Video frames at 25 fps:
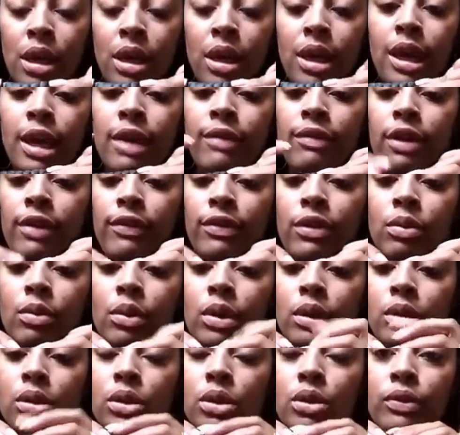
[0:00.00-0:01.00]
Even if you
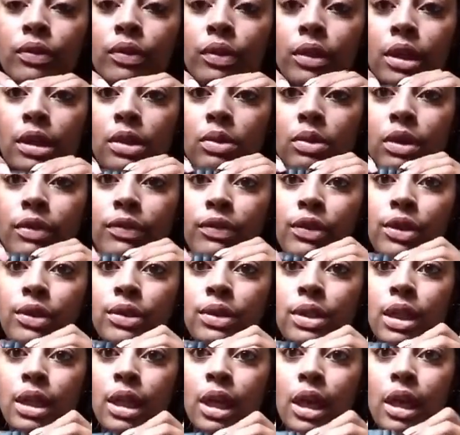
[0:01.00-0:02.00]
want to, for this one, if you're
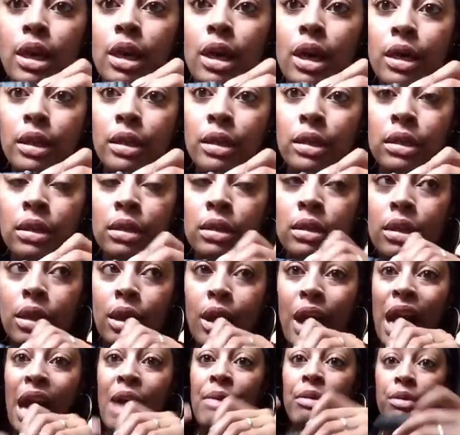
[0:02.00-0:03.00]
using like cotton,
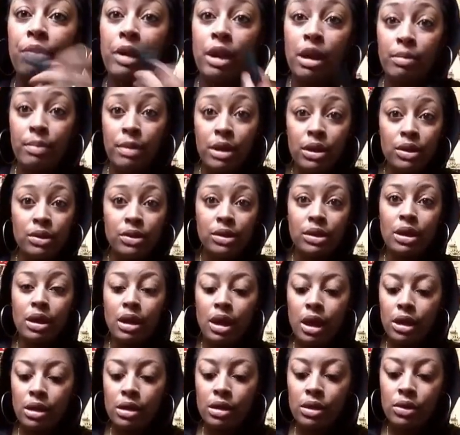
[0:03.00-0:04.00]
I would recommend using
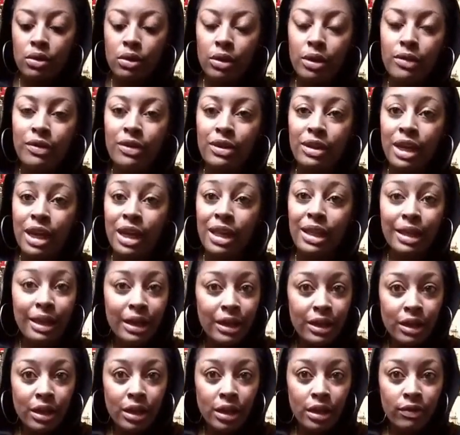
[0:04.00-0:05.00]
cotton or even like
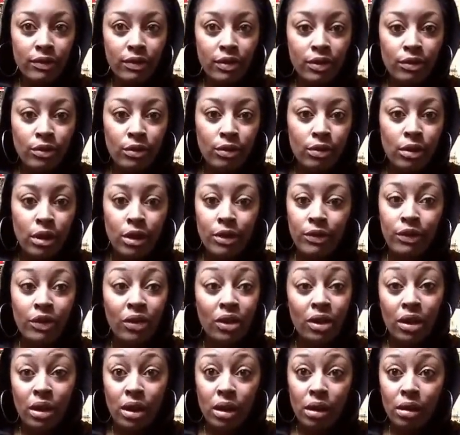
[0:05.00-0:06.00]
leather if you are
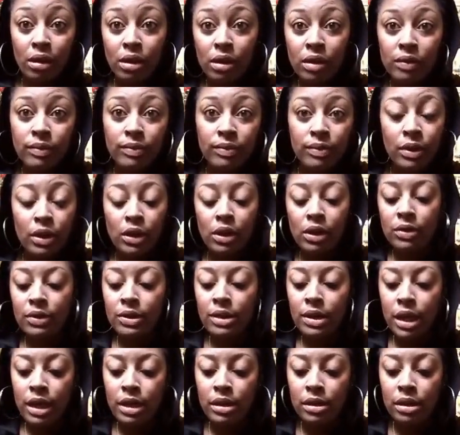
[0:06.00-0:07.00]
feeling, you know,
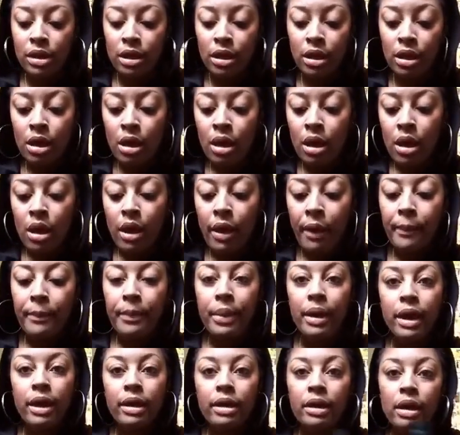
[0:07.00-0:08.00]
sassy.
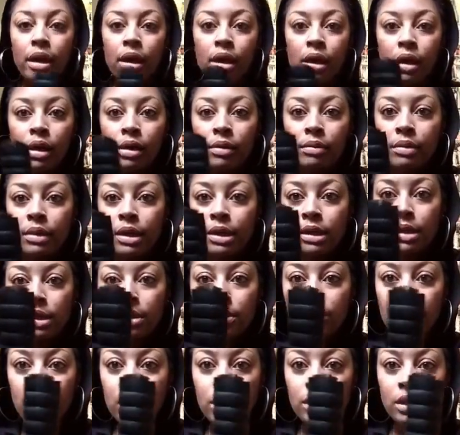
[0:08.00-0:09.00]
But this is
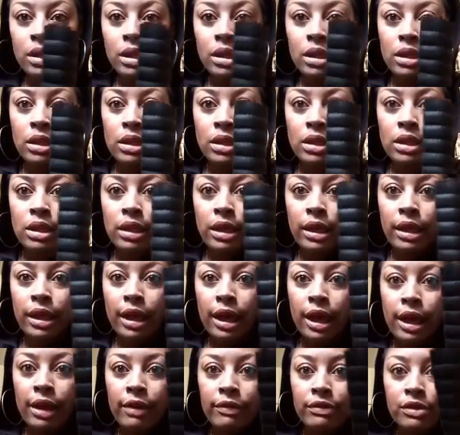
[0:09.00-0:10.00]
what it's gonna look like
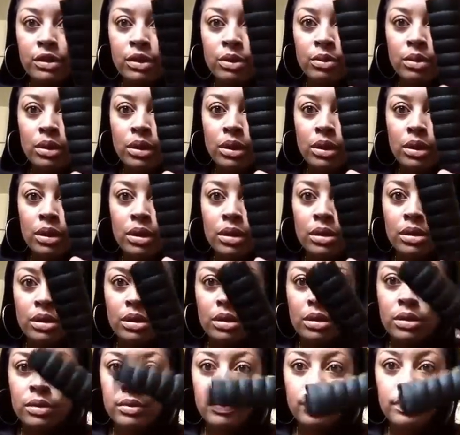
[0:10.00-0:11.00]
afterwards.